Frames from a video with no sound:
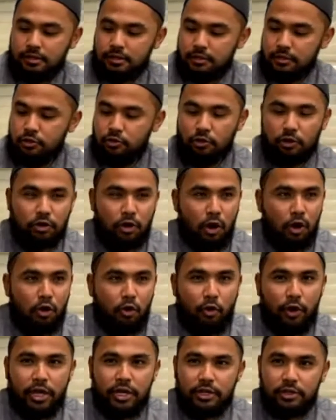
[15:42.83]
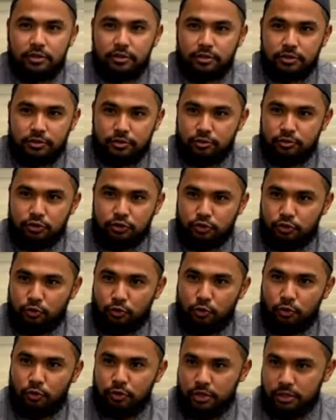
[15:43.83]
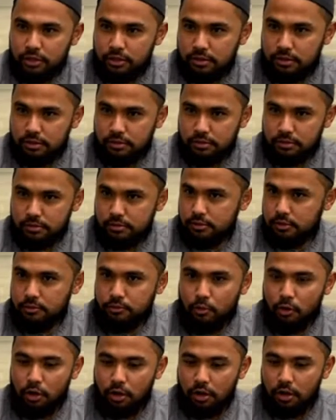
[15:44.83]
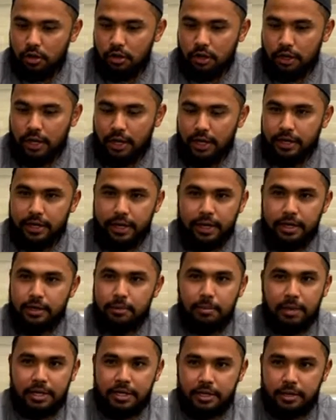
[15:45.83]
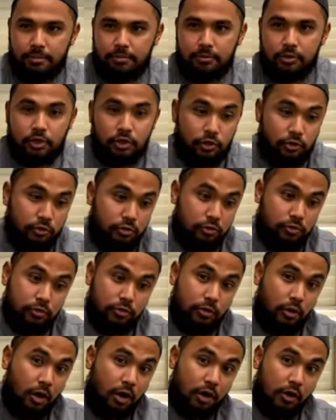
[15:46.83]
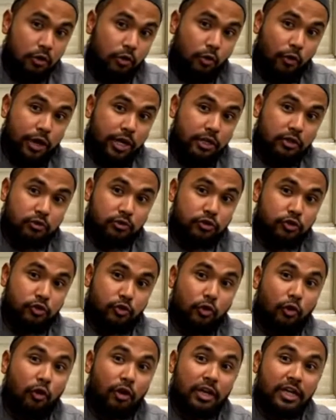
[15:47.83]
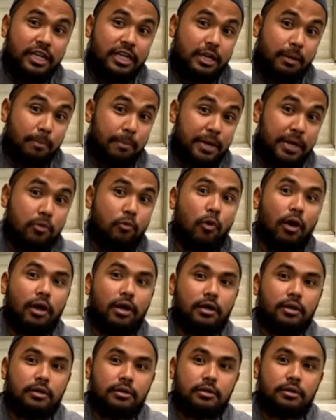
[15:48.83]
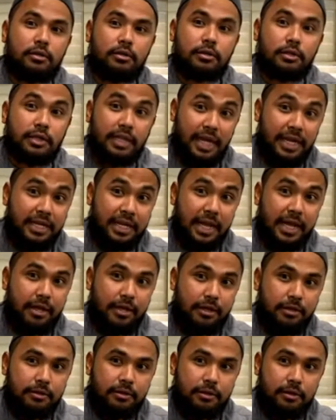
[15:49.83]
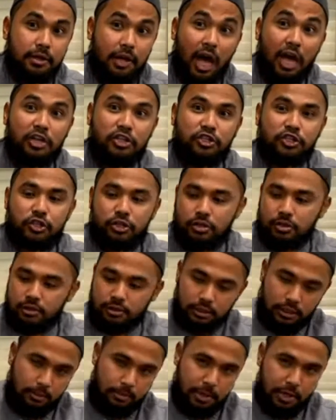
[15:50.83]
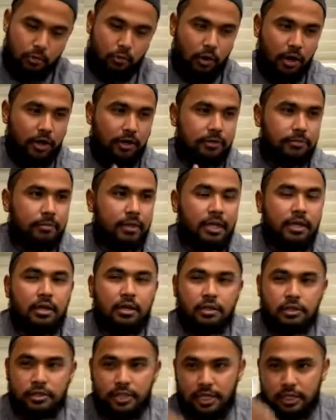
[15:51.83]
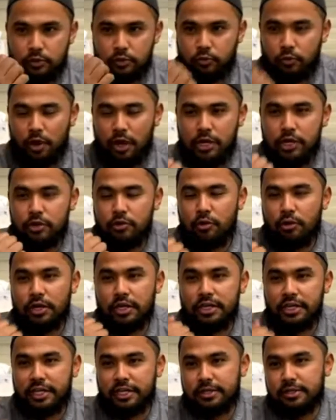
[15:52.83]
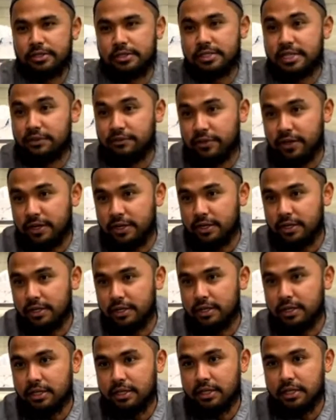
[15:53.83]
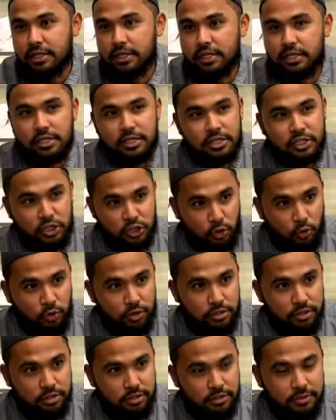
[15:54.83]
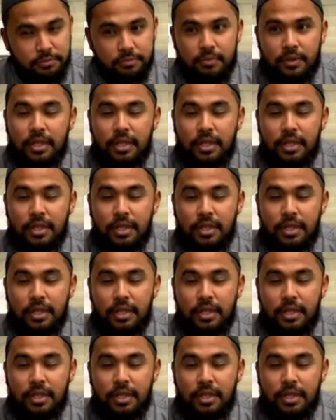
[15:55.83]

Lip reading: You are not going to throw the small and then the medium. You are going to throw only the big one. The large, the big one. That's why you only need 7 stones. Yeah.